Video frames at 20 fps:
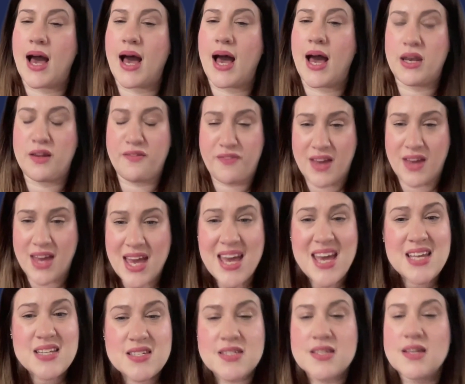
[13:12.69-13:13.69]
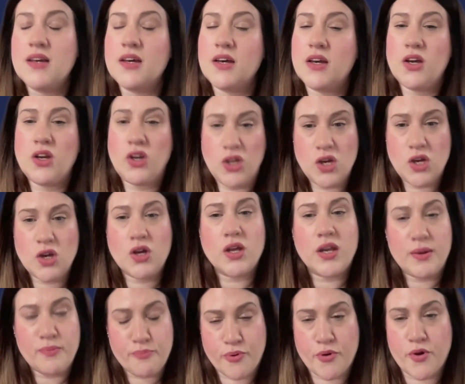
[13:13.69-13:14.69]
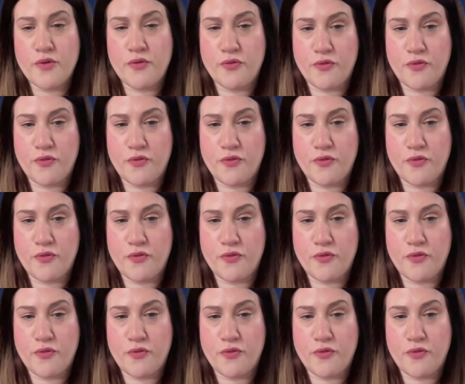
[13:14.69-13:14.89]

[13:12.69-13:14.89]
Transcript: And if it is, you can improve